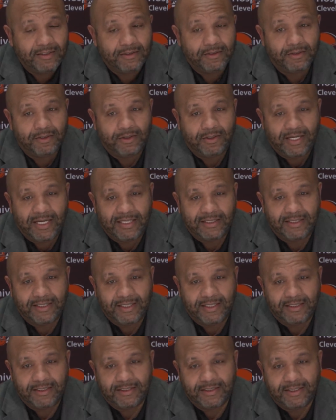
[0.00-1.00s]
You know, I
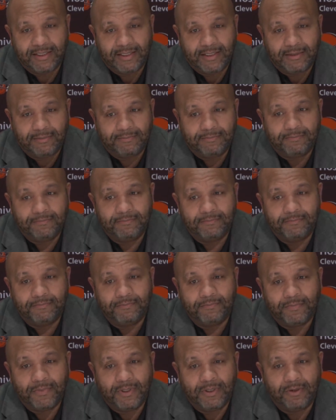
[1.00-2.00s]
think,
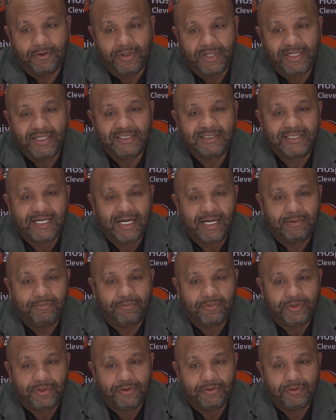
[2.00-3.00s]
any
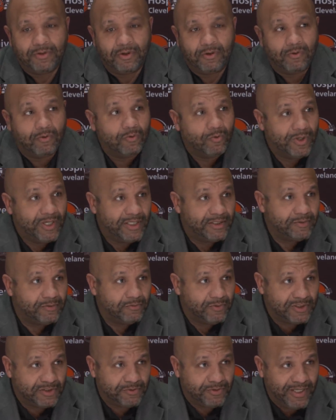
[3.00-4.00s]
time when you don't win,
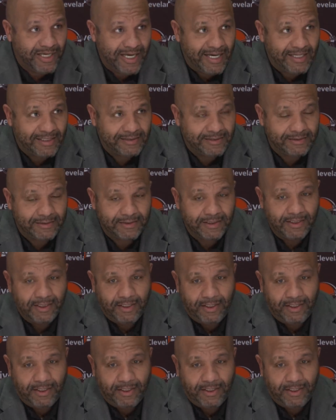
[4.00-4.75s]
which we hadn't,